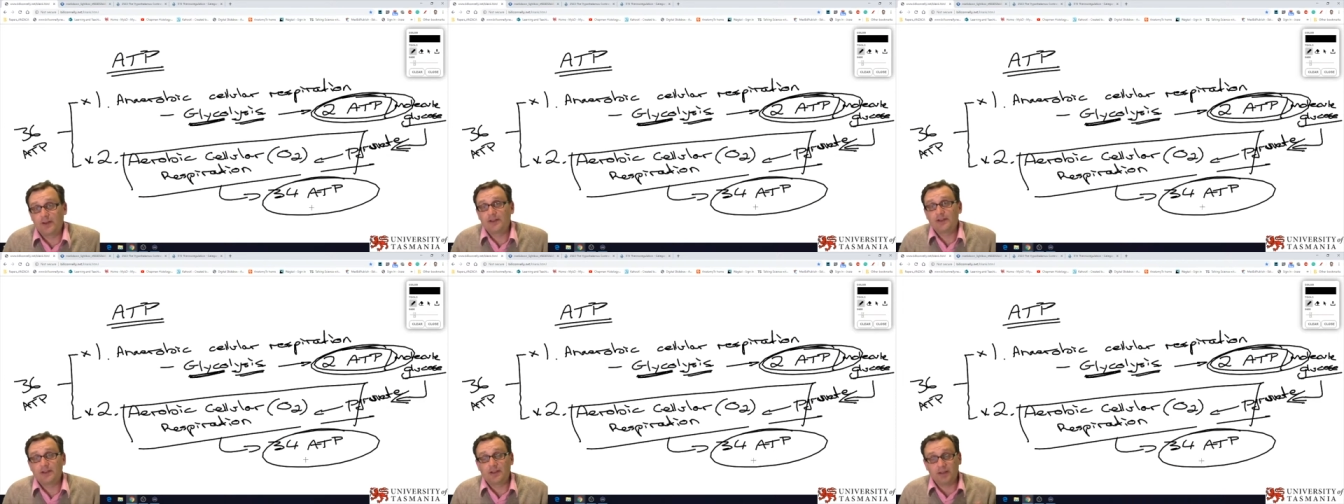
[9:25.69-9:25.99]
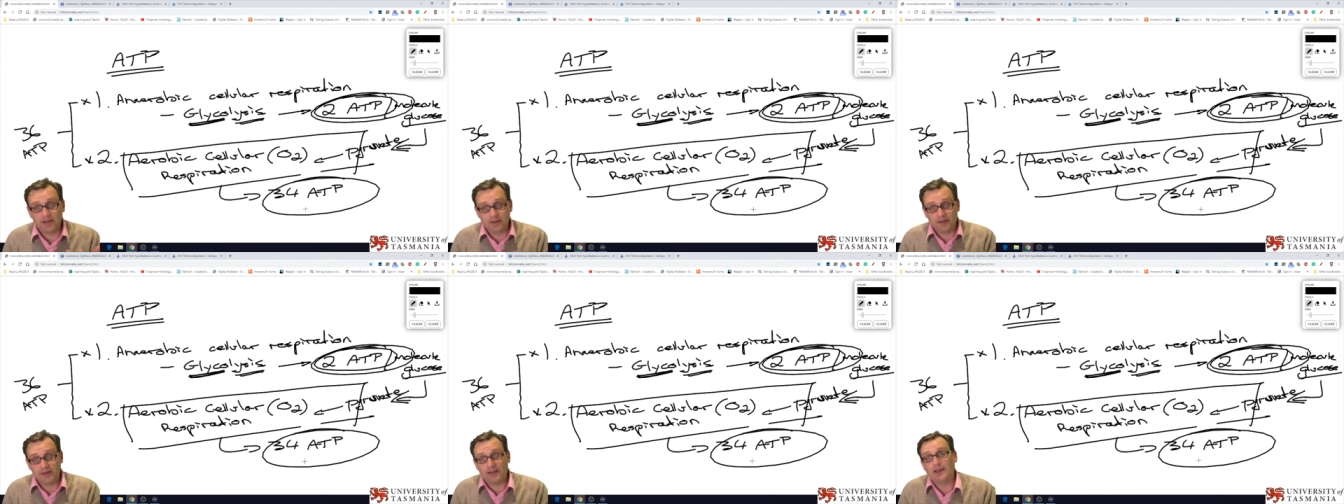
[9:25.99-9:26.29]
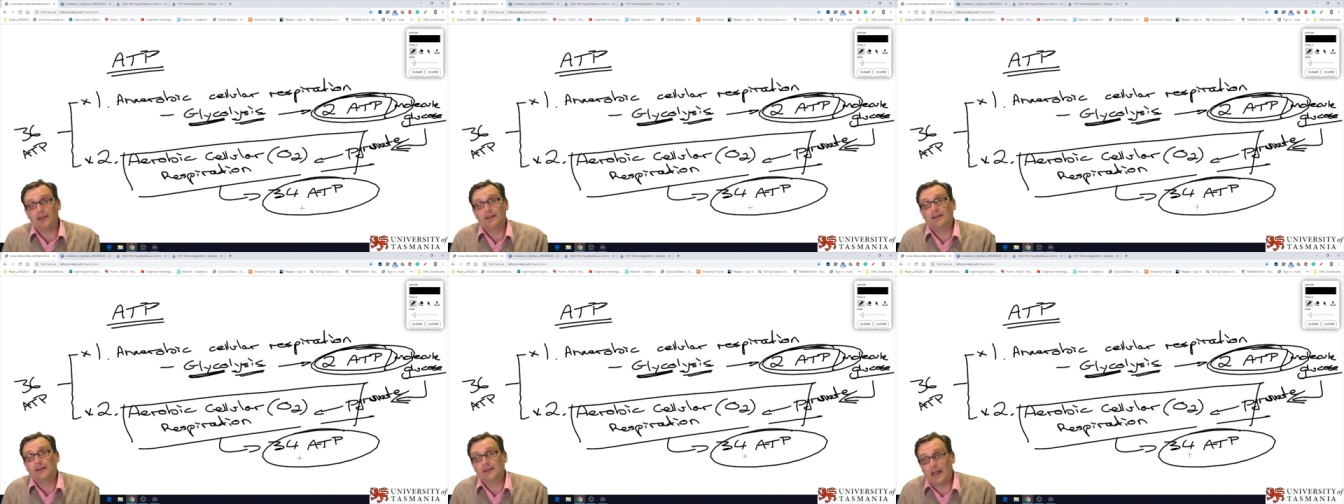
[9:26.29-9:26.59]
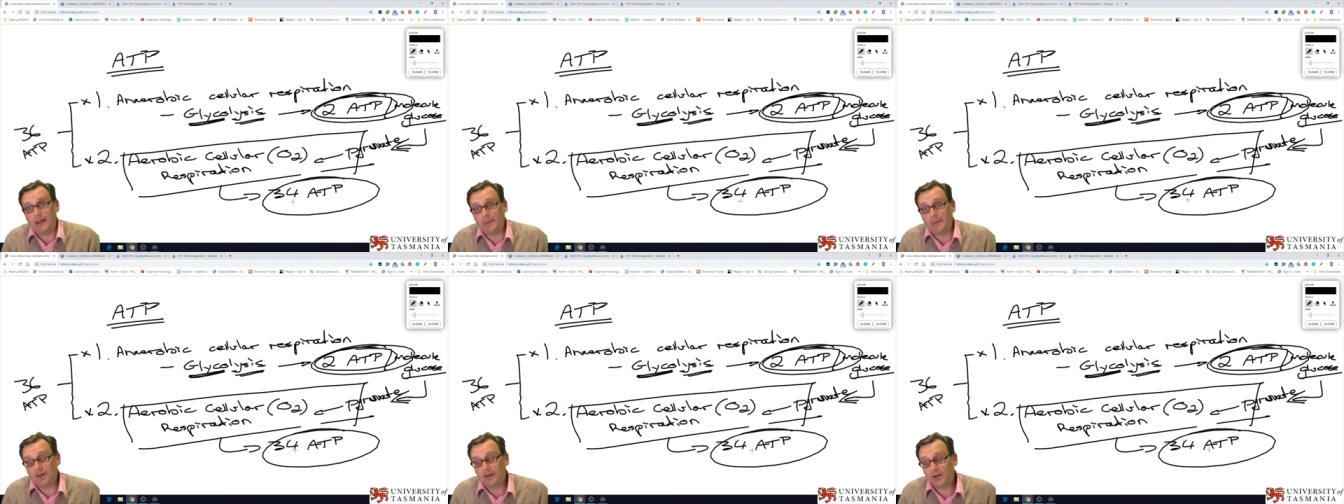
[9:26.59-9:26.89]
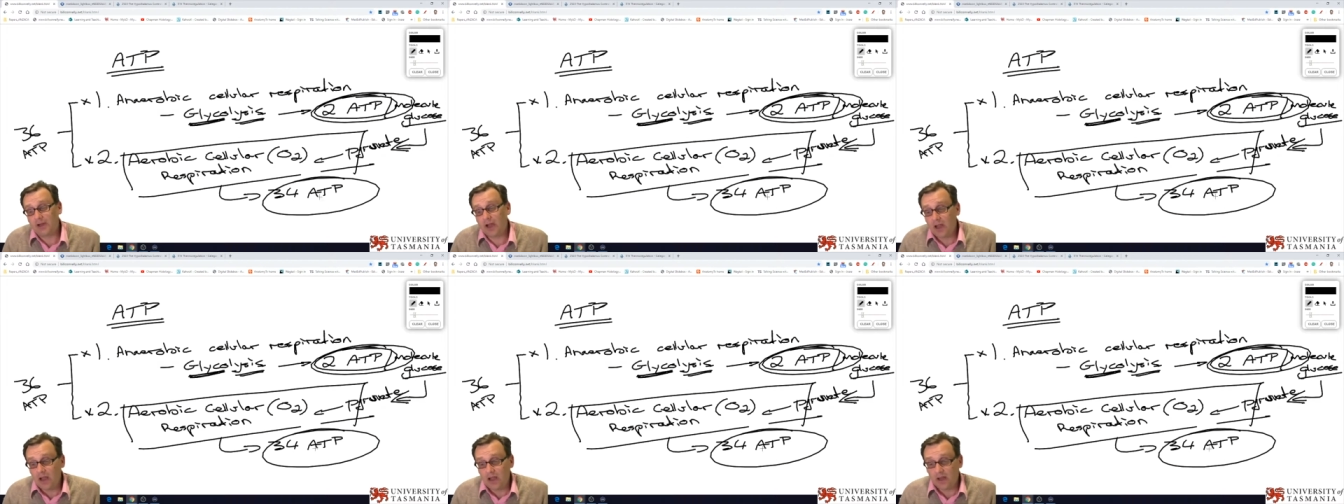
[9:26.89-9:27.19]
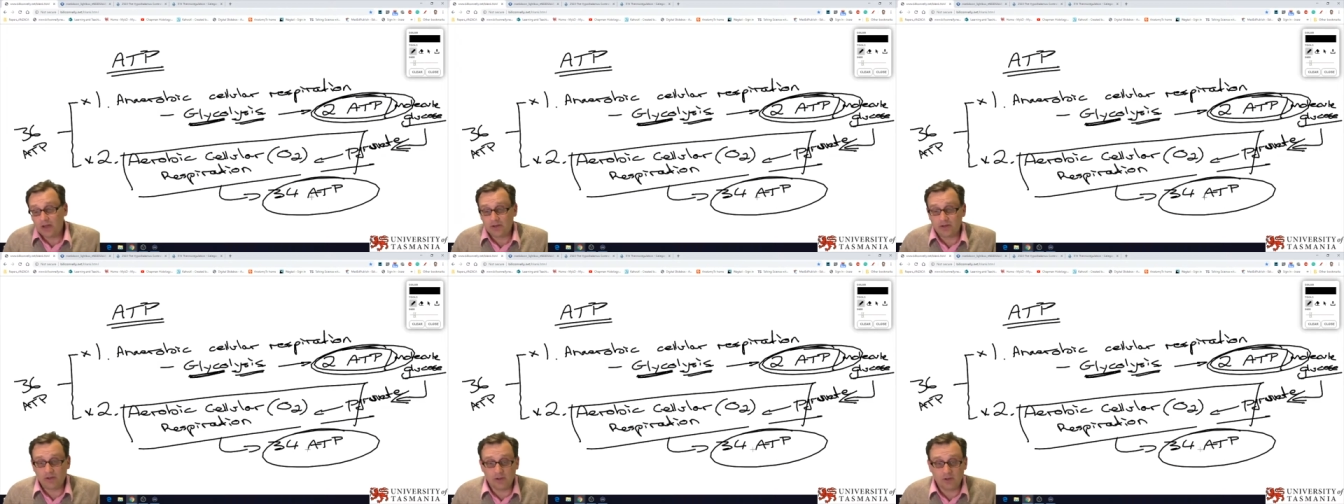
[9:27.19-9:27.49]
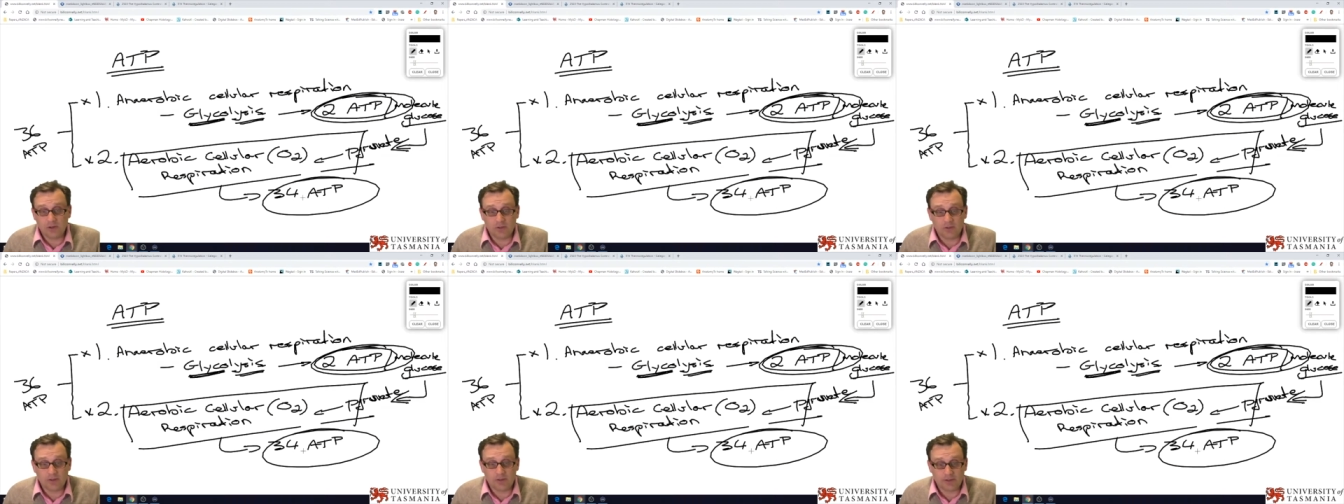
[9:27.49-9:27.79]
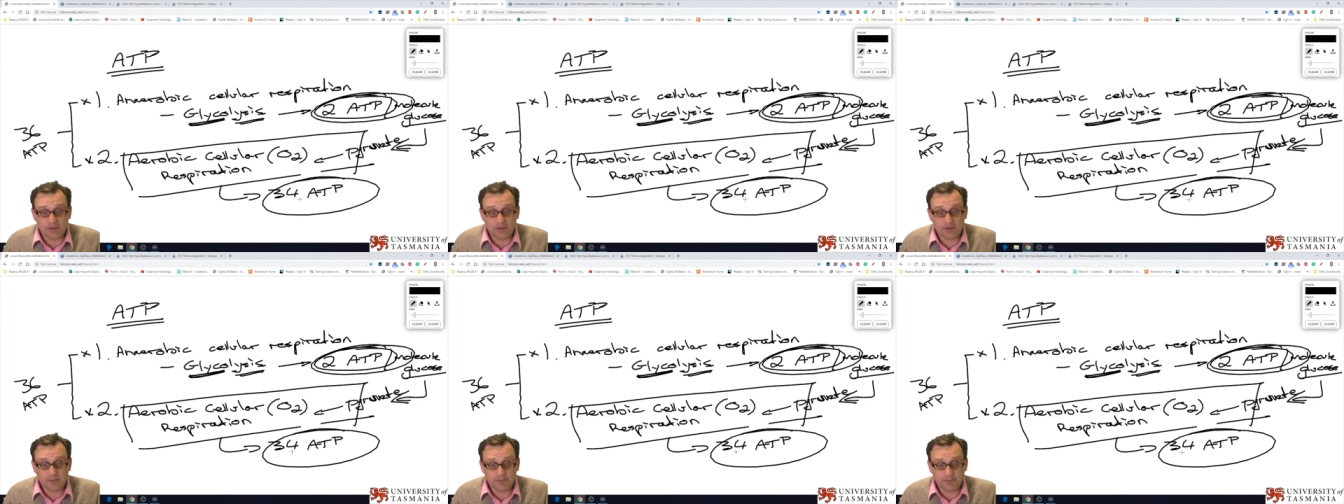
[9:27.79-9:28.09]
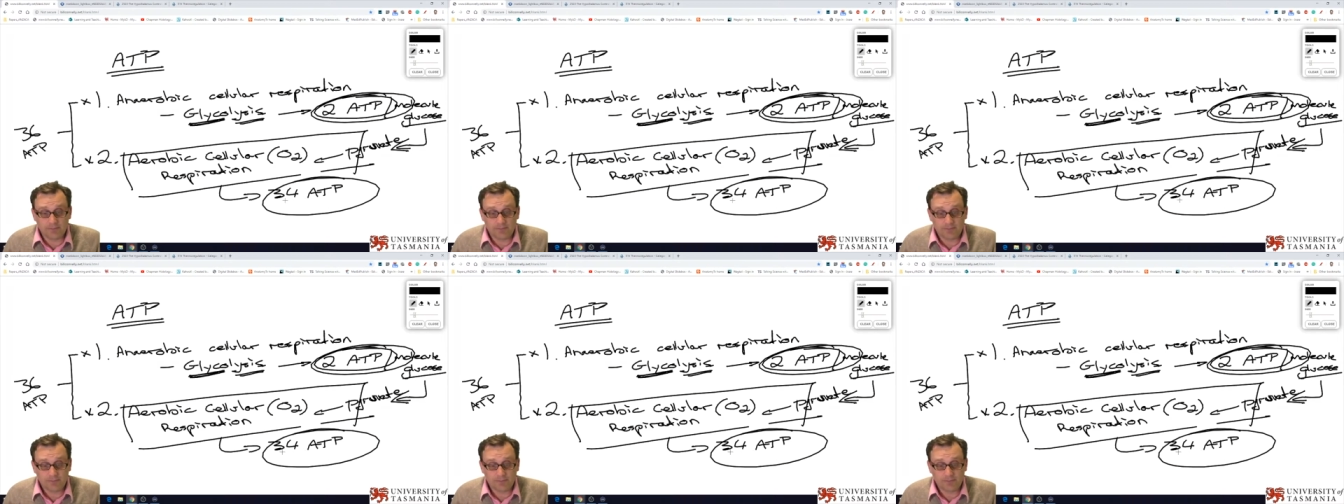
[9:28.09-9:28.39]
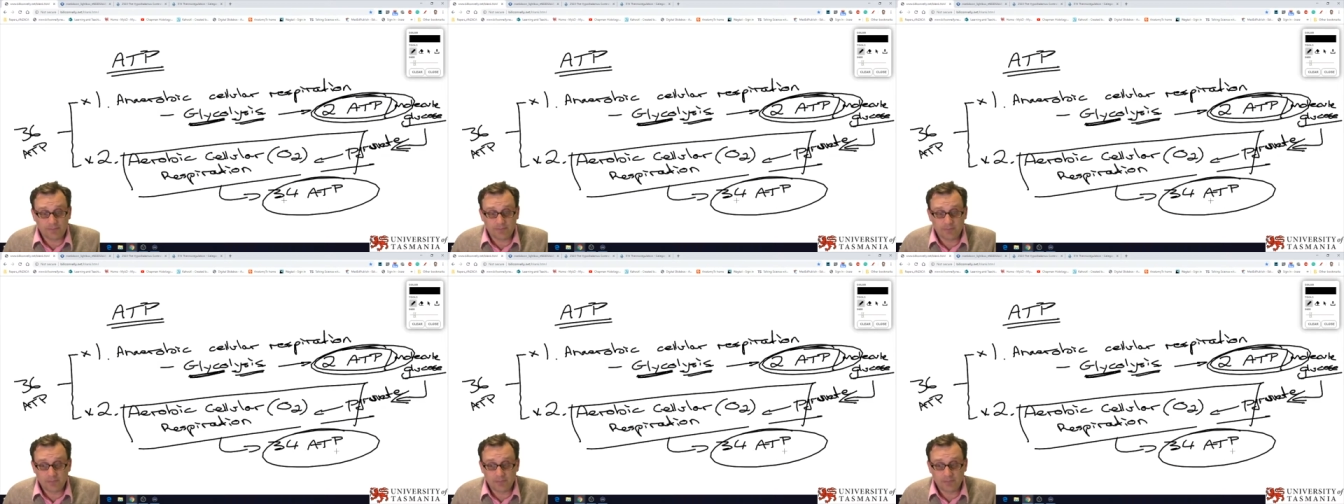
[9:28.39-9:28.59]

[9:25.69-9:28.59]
and eventually death and damage to the organism.